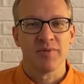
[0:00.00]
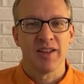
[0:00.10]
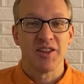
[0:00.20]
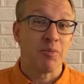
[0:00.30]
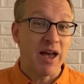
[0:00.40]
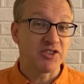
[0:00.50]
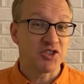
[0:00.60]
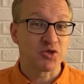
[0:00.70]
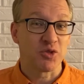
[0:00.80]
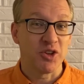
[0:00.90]
The
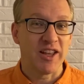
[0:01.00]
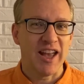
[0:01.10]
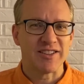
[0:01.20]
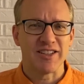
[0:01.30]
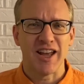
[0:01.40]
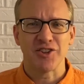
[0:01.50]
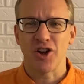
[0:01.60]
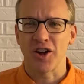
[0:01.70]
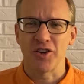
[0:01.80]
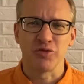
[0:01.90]
passages we're looking at today
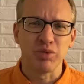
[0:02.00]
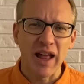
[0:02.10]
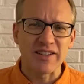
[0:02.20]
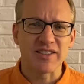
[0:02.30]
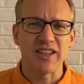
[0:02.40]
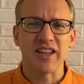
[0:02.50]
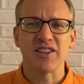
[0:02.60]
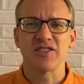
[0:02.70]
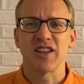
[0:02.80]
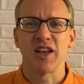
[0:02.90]
talk of
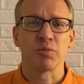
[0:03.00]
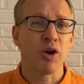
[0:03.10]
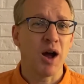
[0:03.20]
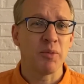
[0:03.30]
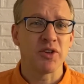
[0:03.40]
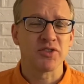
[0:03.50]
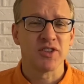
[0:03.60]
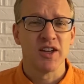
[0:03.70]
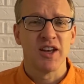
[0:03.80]
blessings and promise.